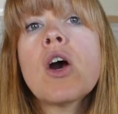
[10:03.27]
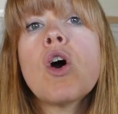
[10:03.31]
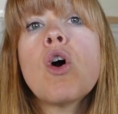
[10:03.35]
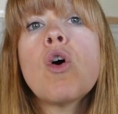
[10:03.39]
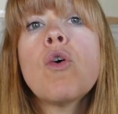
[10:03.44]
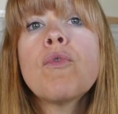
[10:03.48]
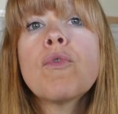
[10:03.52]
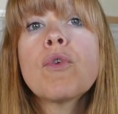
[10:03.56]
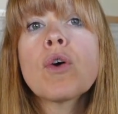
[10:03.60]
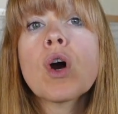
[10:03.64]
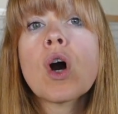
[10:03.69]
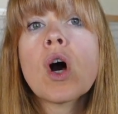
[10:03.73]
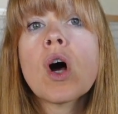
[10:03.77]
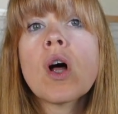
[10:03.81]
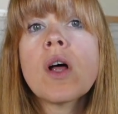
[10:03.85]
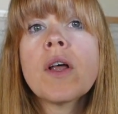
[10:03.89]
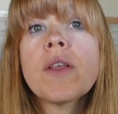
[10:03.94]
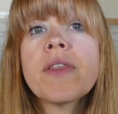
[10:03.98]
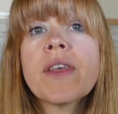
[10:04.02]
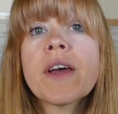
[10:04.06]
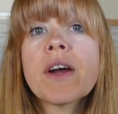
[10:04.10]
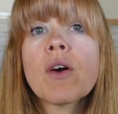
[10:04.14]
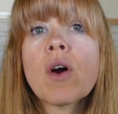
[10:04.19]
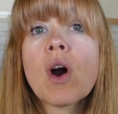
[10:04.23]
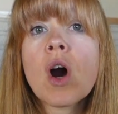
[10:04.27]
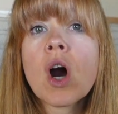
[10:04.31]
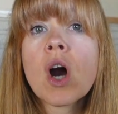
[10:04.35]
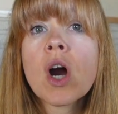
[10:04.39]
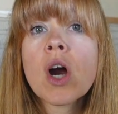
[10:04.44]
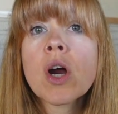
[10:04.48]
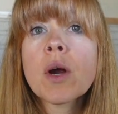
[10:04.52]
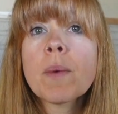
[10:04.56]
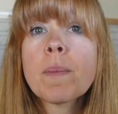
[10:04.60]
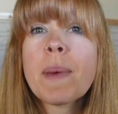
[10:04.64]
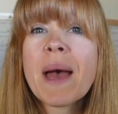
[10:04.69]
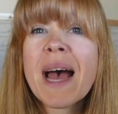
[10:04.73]
Overall, there
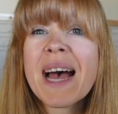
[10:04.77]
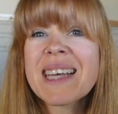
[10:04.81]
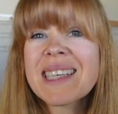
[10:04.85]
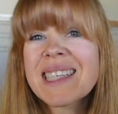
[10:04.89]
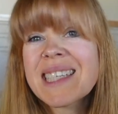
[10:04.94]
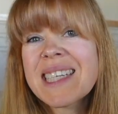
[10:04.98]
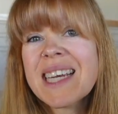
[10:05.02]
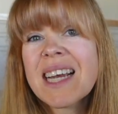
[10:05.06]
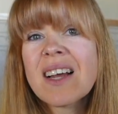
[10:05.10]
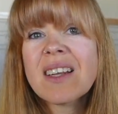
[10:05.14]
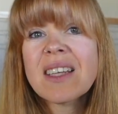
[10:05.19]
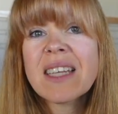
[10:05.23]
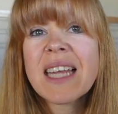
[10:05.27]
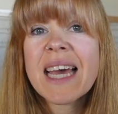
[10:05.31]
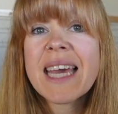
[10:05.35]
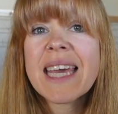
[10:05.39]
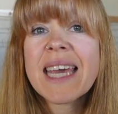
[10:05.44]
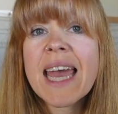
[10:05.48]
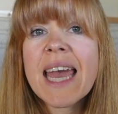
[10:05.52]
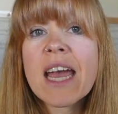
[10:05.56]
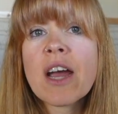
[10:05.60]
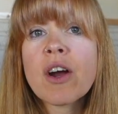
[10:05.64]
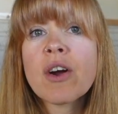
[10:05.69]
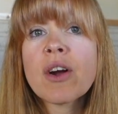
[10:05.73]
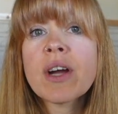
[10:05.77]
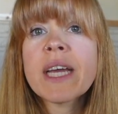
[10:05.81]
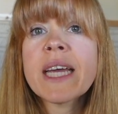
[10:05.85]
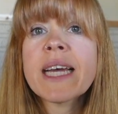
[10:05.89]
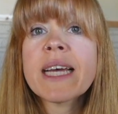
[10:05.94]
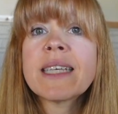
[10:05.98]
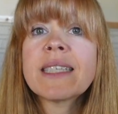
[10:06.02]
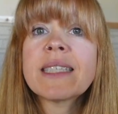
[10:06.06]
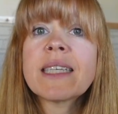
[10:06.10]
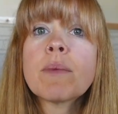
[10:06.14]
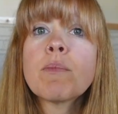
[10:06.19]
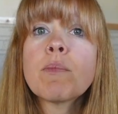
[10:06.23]
are pastel-like
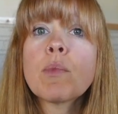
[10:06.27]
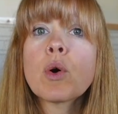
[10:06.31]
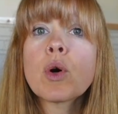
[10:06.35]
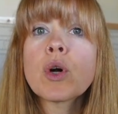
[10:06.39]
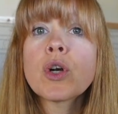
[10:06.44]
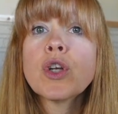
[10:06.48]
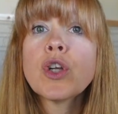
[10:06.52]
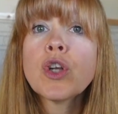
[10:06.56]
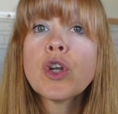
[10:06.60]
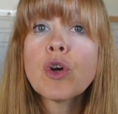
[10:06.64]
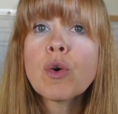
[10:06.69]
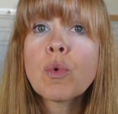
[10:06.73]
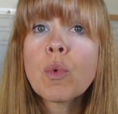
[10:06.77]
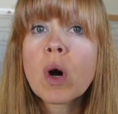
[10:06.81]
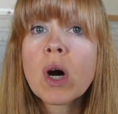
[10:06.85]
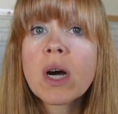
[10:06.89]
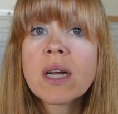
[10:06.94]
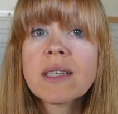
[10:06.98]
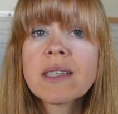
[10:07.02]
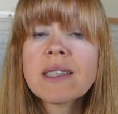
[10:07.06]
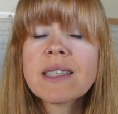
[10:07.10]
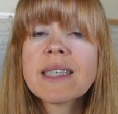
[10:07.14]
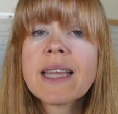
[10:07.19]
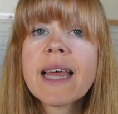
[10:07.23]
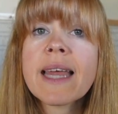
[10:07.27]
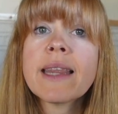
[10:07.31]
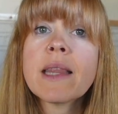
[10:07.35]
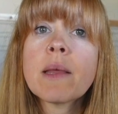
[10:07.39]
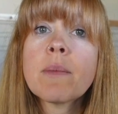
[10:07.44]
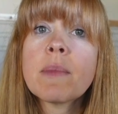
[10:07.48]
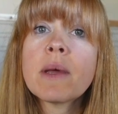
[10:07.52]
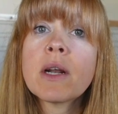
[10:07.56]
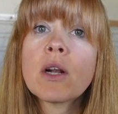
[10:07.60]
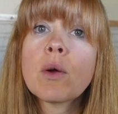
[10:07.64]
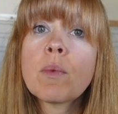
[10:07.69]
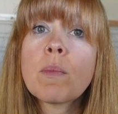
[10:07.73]
areas and more nuance than the
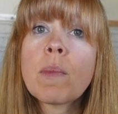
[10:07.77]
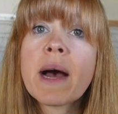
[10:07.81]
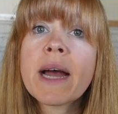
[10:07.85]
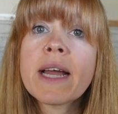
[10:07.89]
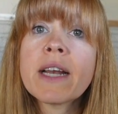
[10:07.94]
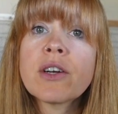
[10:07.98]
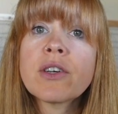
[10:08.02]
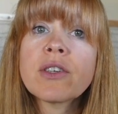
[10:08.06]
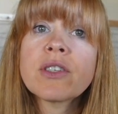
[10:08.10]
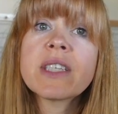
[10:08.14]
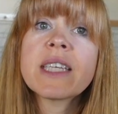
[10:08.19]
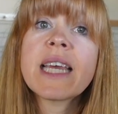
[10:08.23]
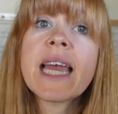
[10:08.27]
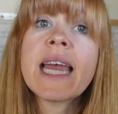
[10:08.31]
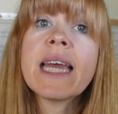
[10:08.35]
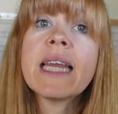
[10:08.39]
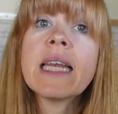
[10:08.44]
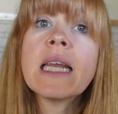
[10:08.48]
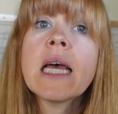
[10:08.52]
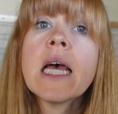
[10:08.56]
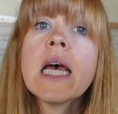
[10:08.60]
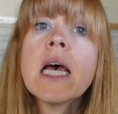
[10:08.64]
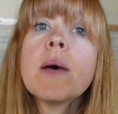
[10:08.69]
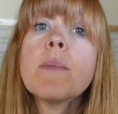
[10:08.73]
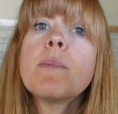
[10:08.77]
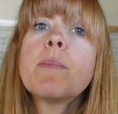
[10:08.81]
middle minor skein,